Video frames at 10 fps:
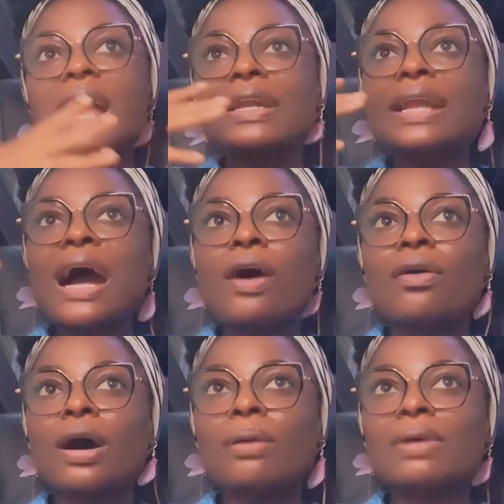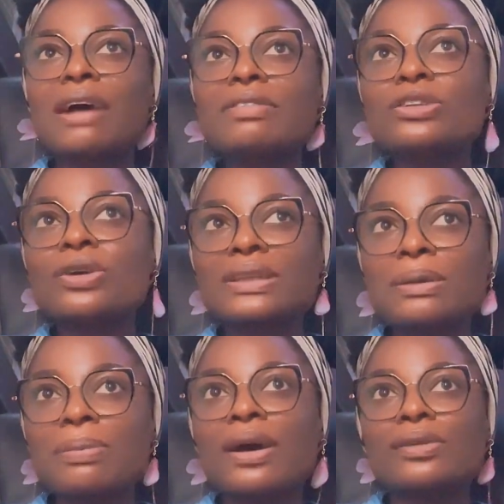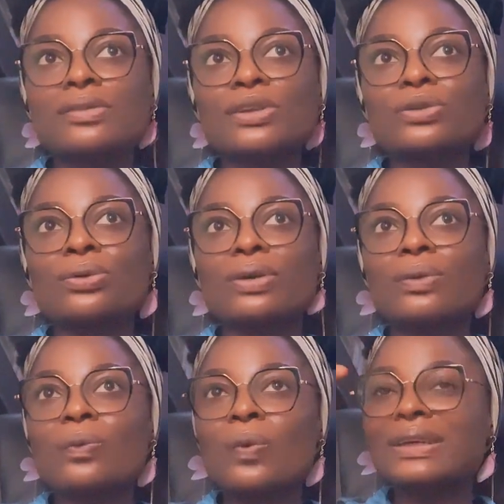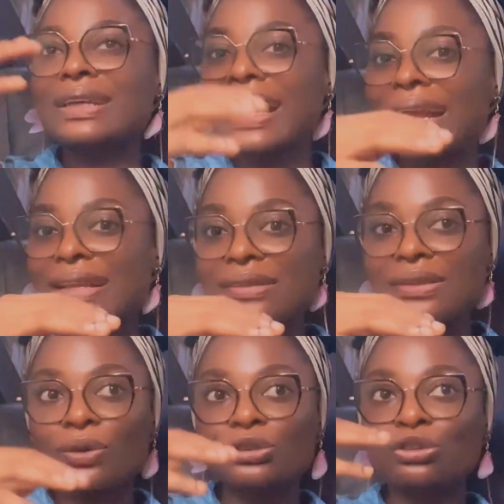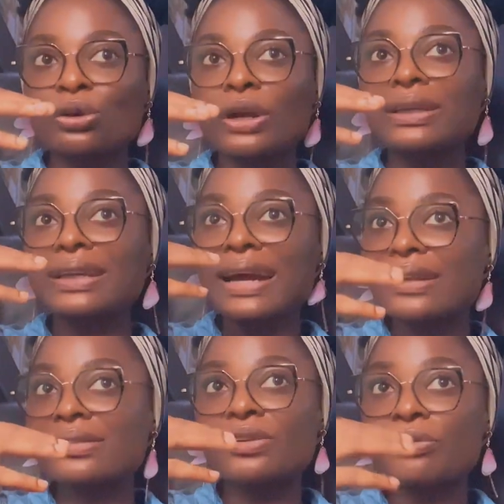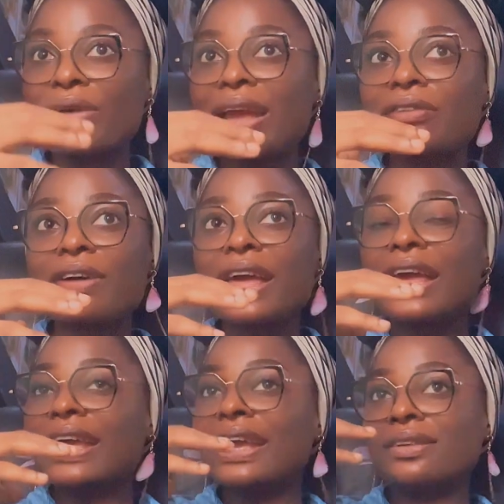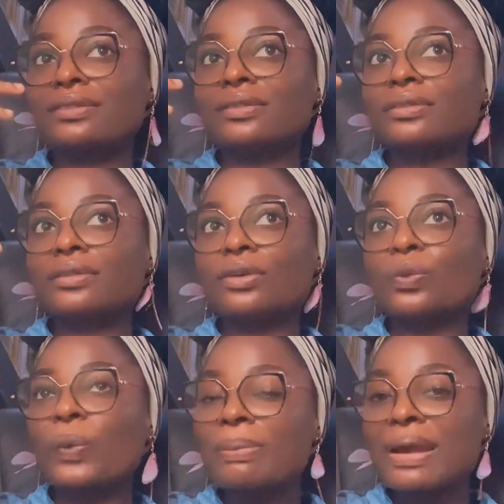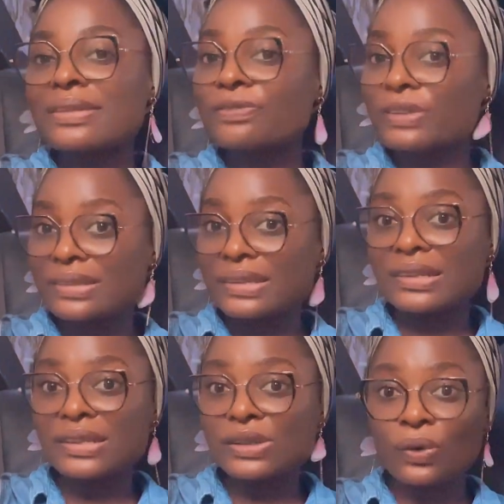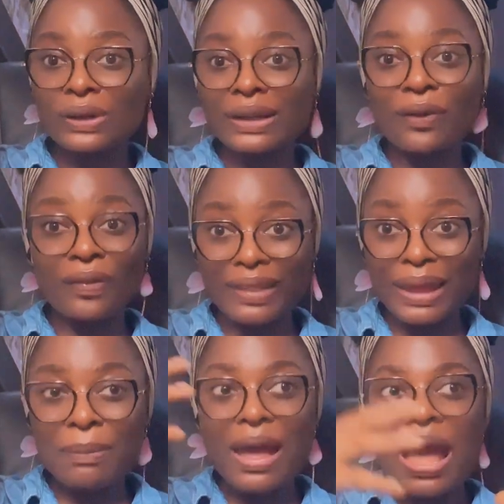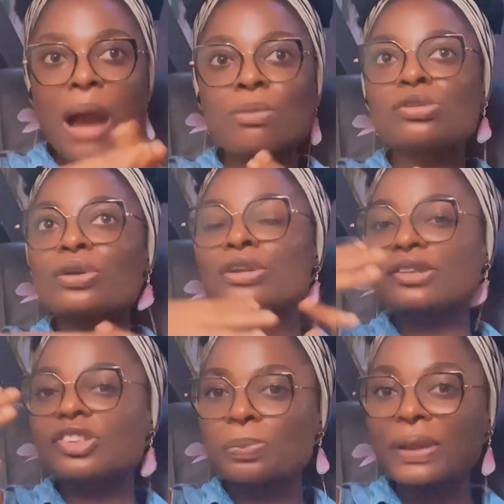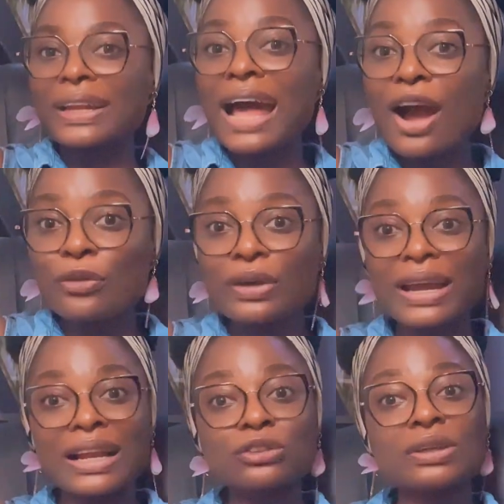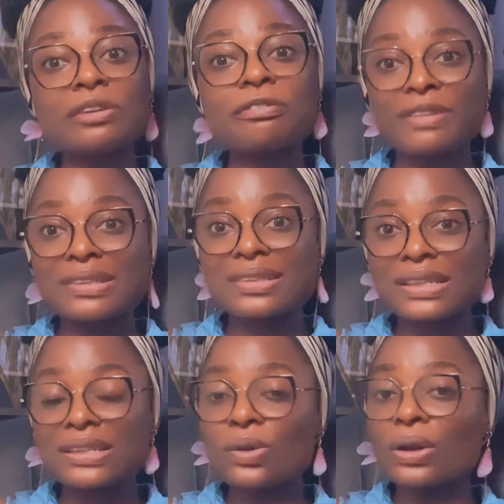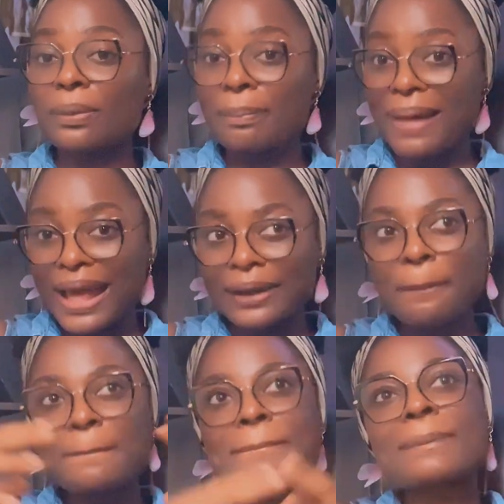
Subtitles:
Now, having talked about, you know, what guys or joy guys derive in women face sitting on them, I'm also going to explain how you can actually face sit on a man.